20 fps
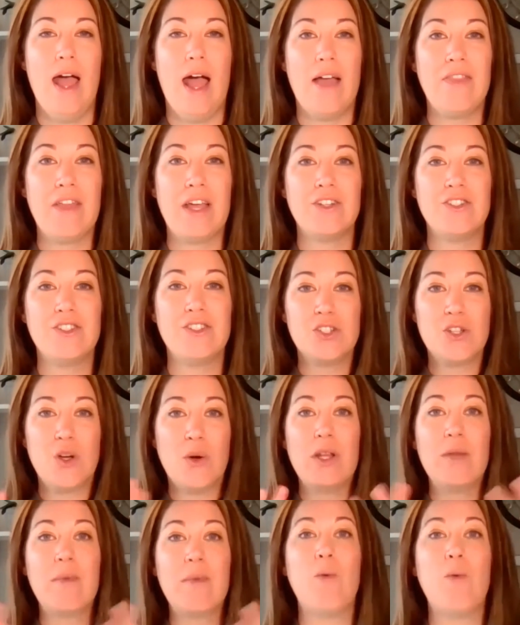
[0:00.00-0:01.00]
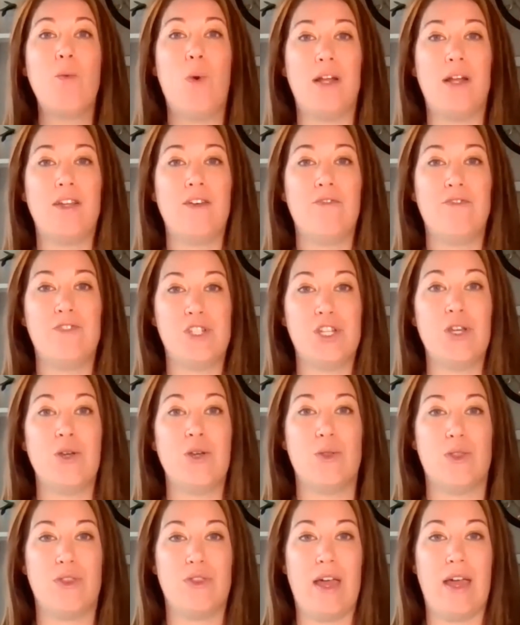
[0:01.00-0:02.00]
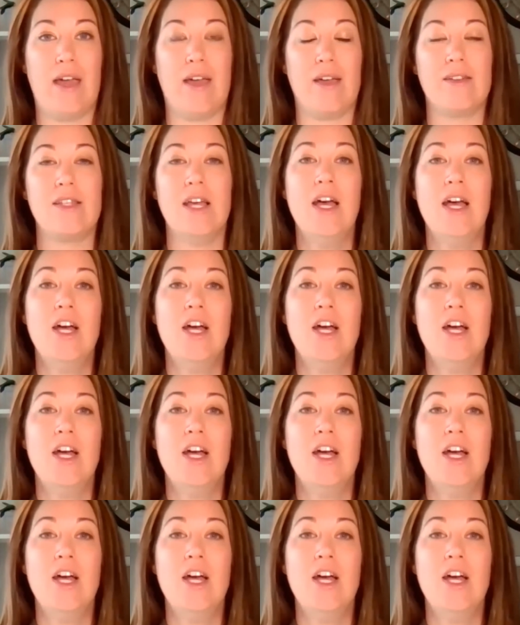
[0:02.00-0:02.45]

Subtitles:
And the answer is going to be one of two things.